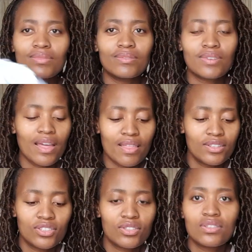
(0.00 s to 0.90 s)
Rather
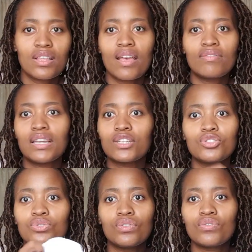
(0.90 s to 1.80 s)
just have like
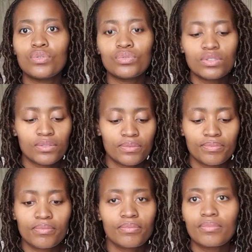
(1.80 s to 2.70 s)
2 of those.
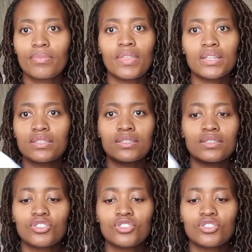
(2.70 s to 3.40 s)
That's it.